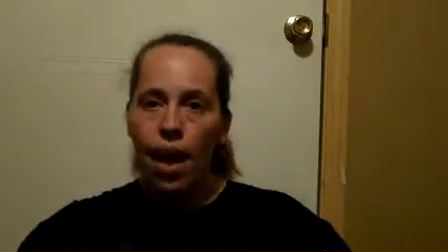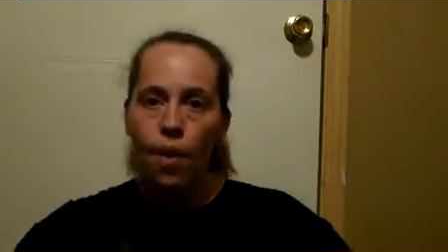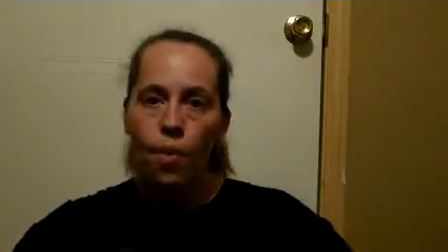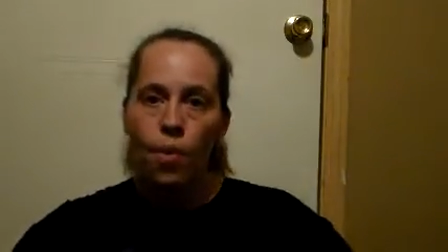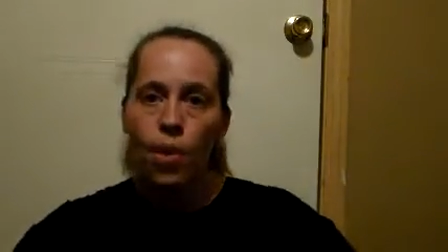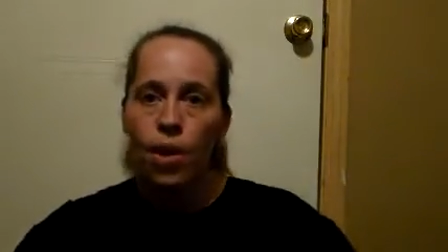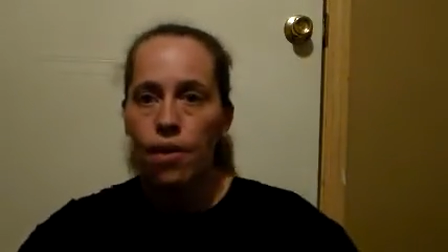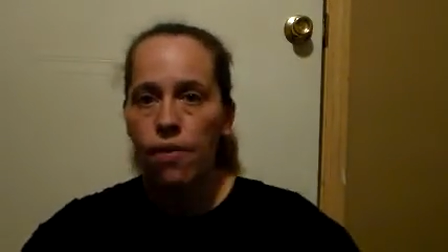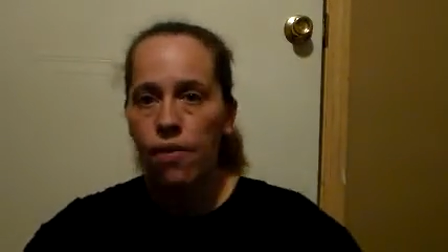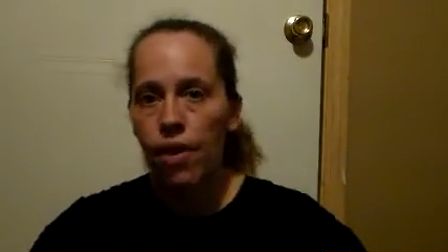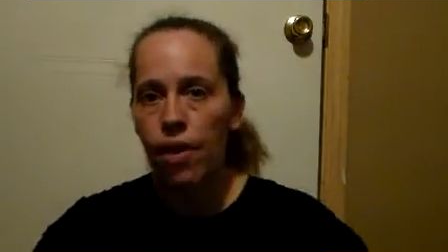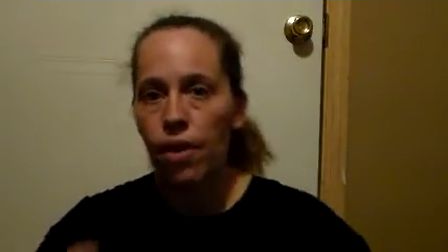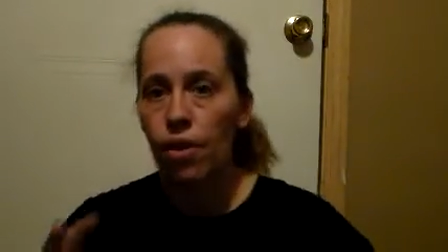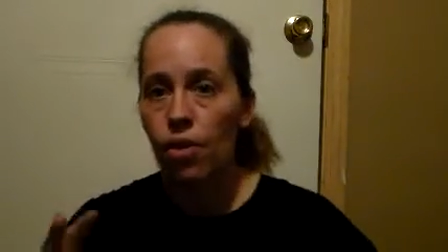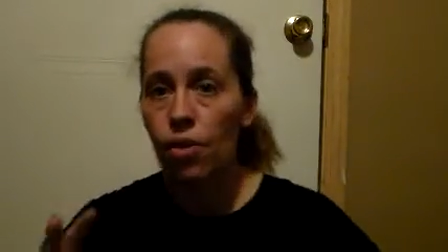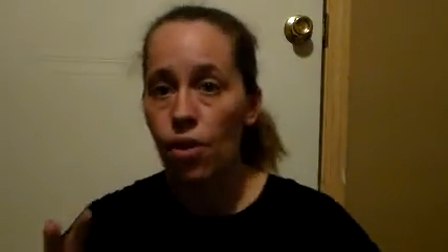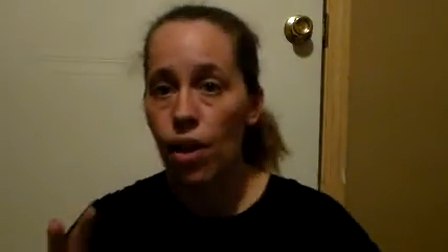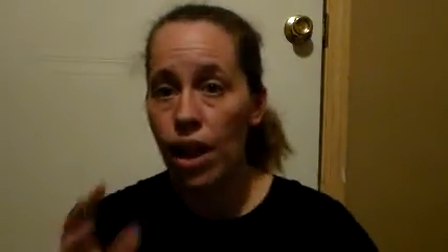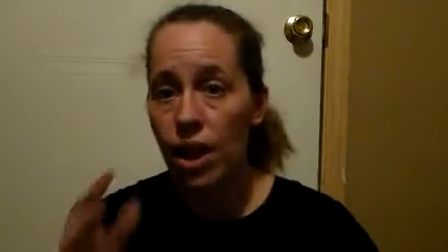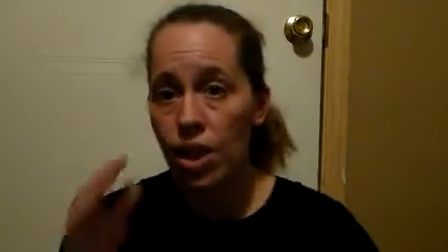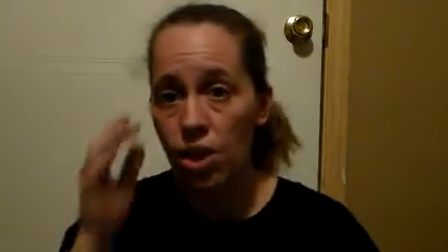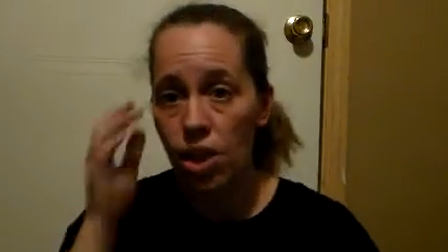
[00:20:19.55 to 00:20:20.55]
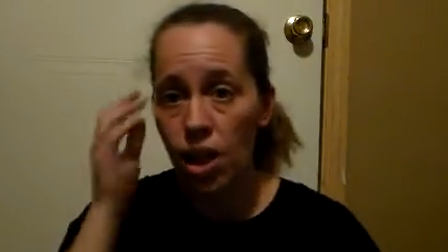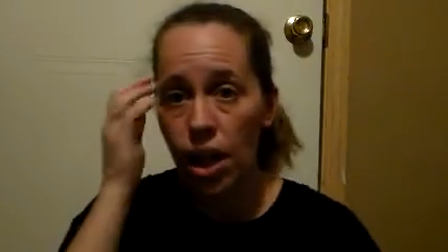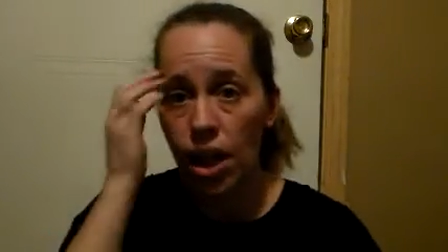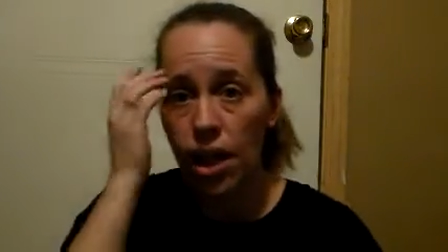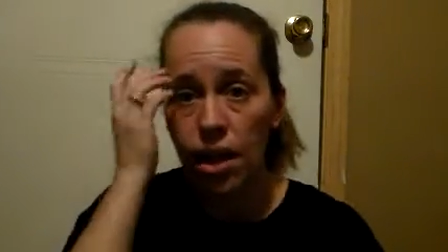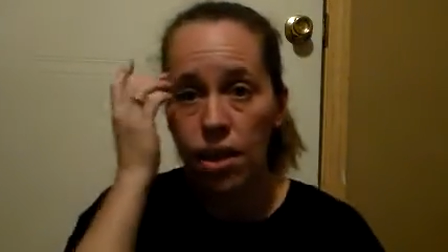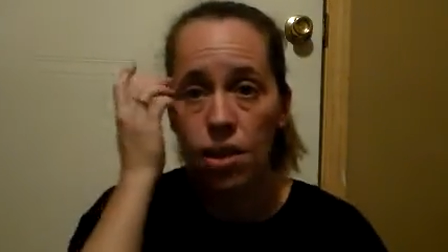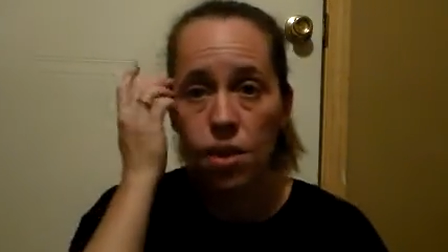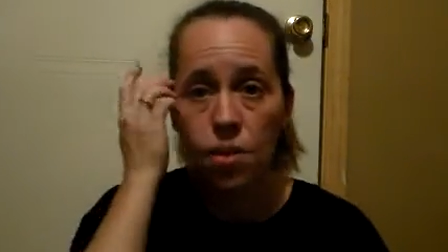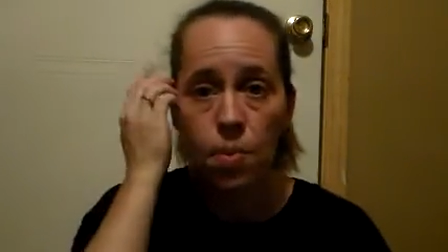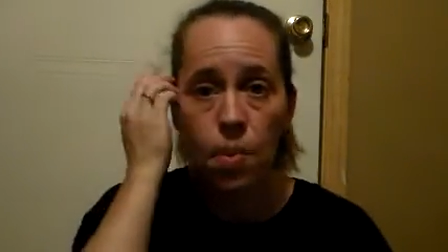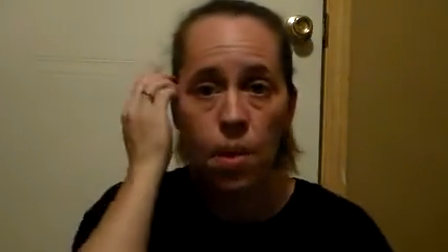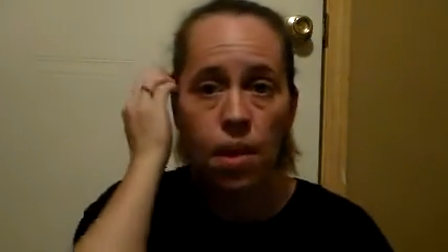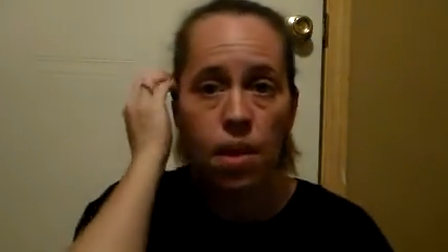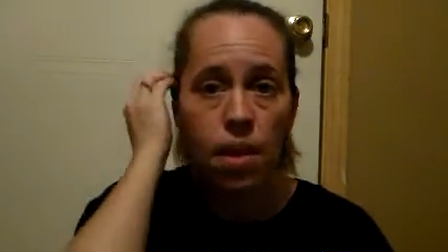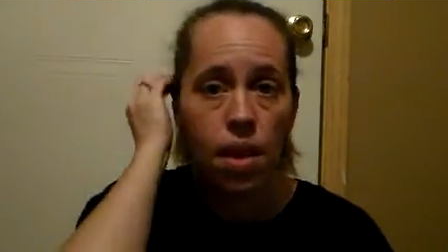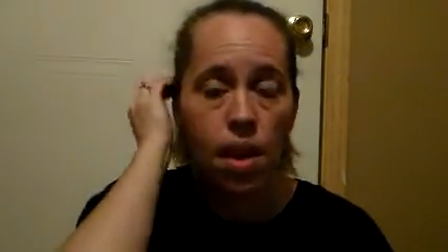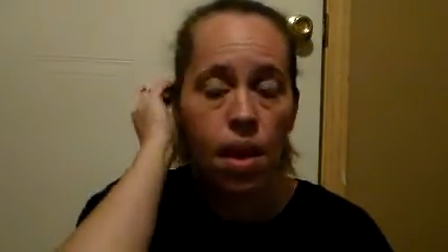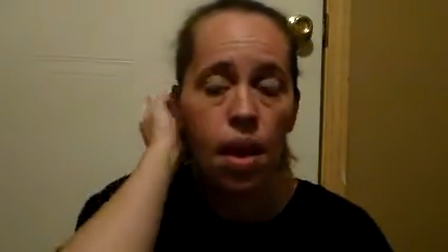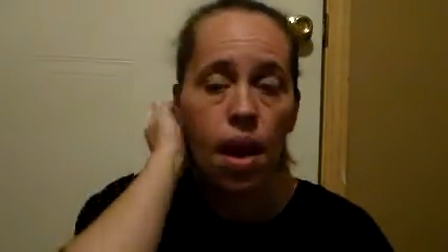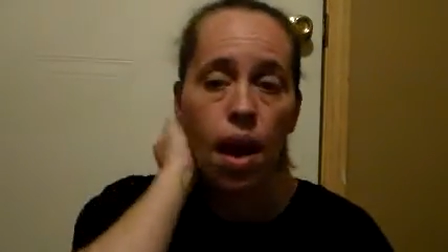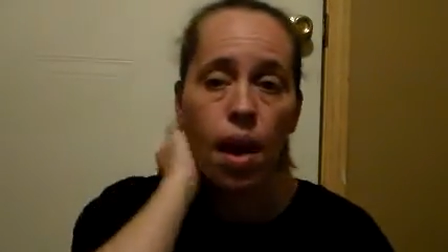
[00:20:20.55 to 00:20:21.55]
got one of the little kitchen kits
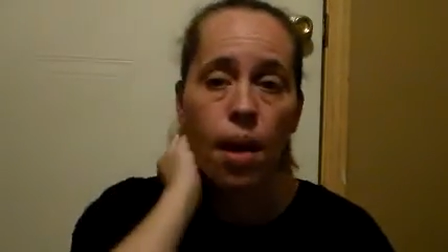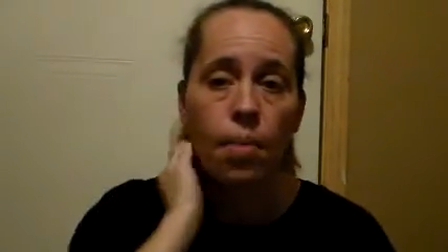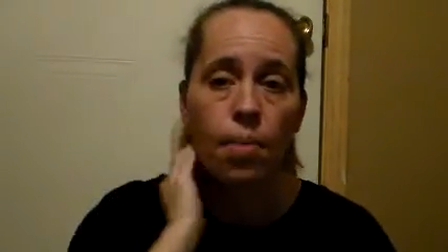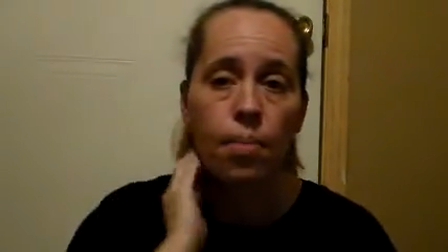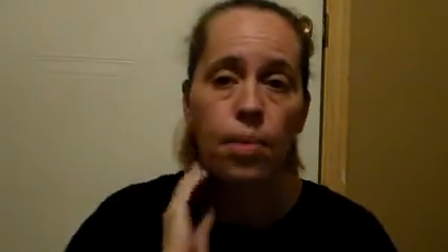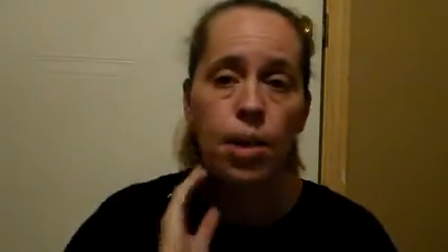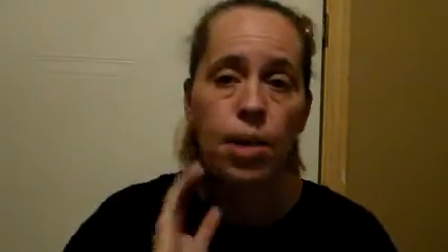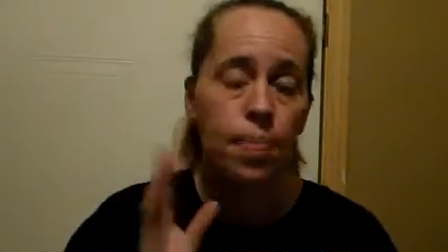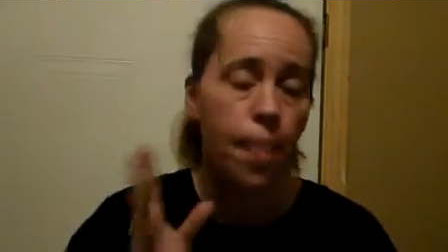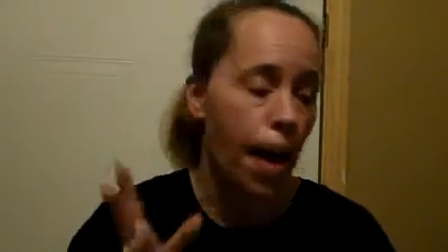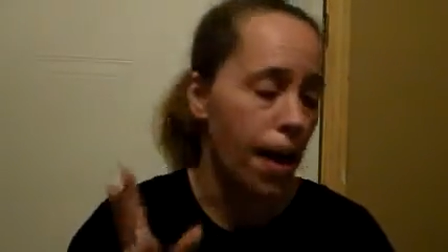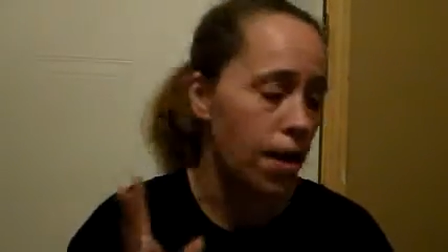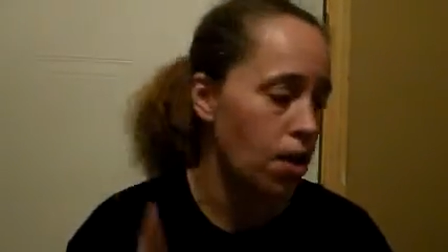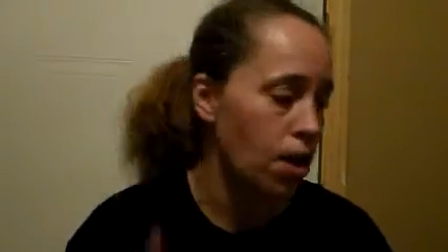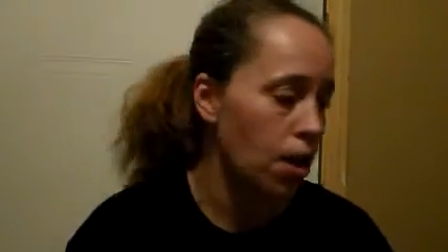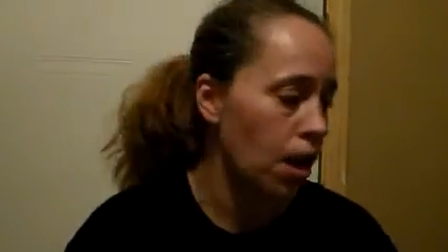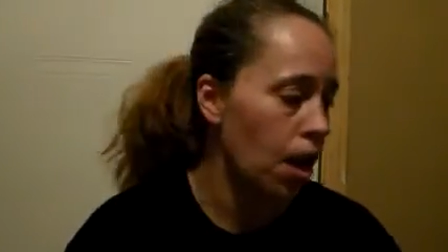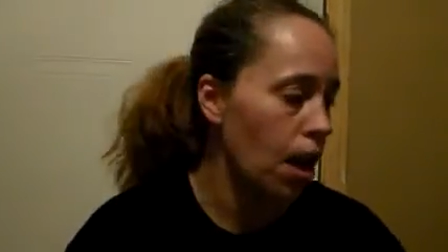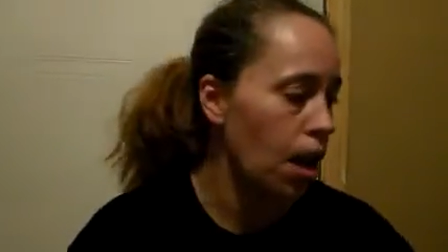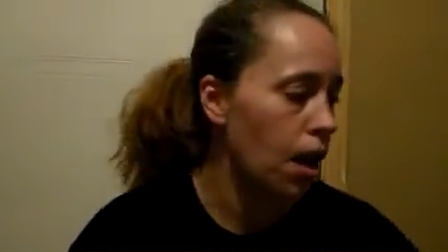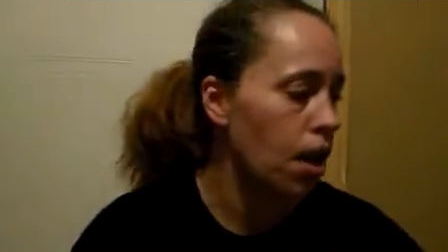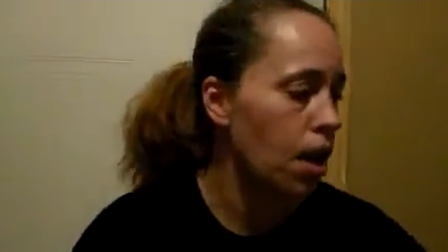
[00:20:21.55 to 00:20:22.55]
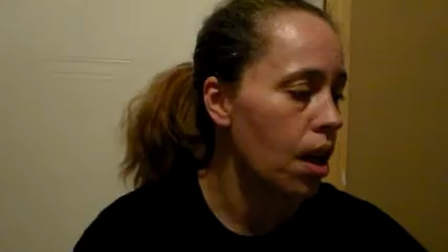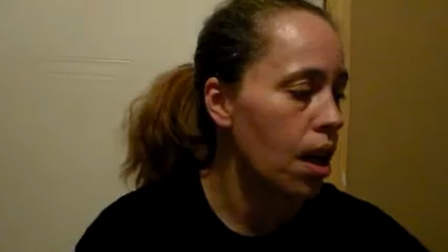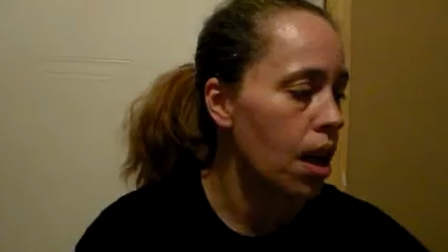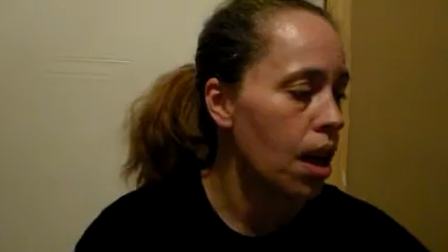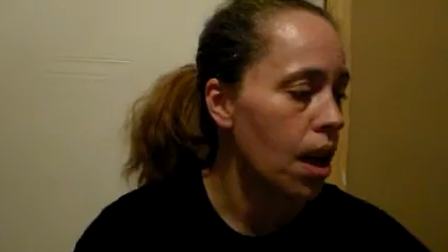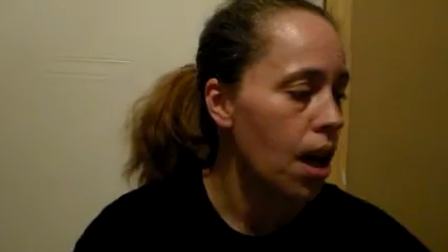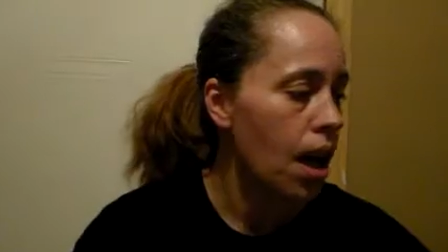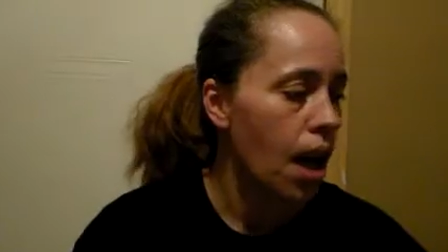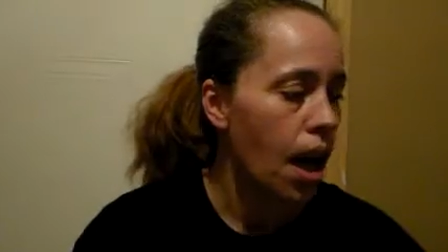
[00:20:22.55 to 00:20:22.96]
with the um, spatula